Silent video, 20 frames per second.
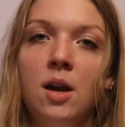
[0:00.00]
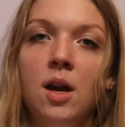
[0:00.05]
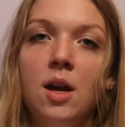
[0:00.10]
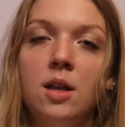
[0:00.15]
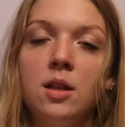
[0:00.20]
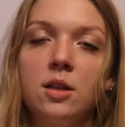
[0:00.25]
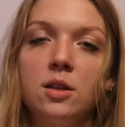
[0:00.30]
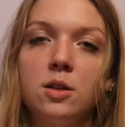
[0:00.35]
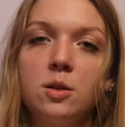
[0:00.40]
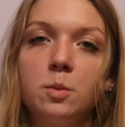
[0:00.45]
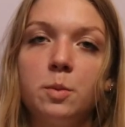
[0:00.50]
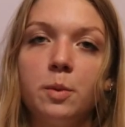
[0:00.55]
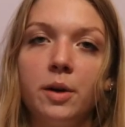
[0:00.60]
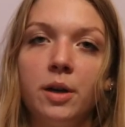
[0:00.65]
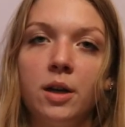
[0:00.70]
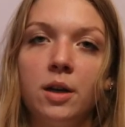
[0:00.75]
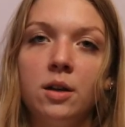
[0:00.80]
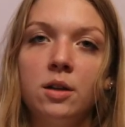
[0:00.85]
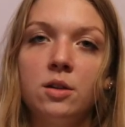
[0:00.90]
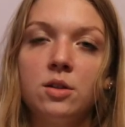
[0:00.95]
In the
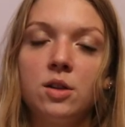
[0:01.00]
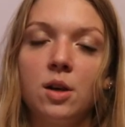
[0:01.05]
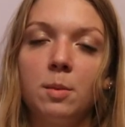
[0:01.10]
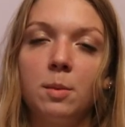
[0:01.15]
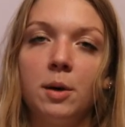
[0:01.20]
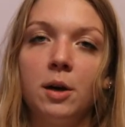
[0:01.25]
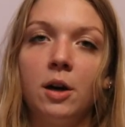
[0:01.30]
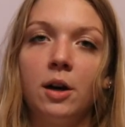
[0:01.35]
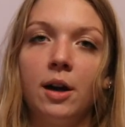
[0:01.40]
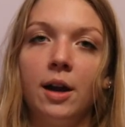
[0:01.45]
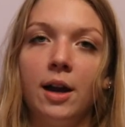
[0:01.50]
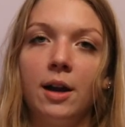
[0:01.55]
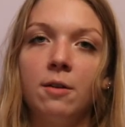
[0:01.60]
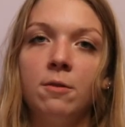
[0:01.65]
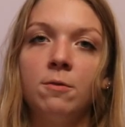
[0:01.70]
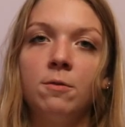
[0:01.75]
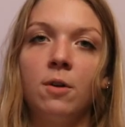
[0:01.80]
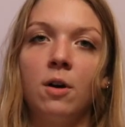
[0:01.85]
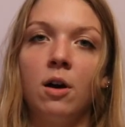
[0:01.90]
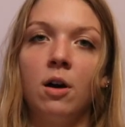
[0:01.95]
spring, summer, and
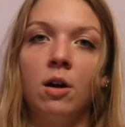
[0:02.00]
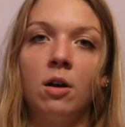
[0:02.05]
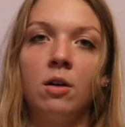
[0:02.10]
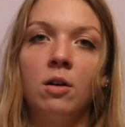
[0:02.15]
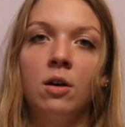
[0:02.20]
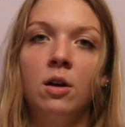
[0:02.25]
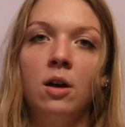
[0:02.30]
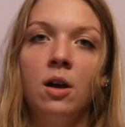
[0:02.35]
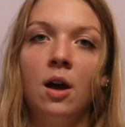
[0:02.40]
fall,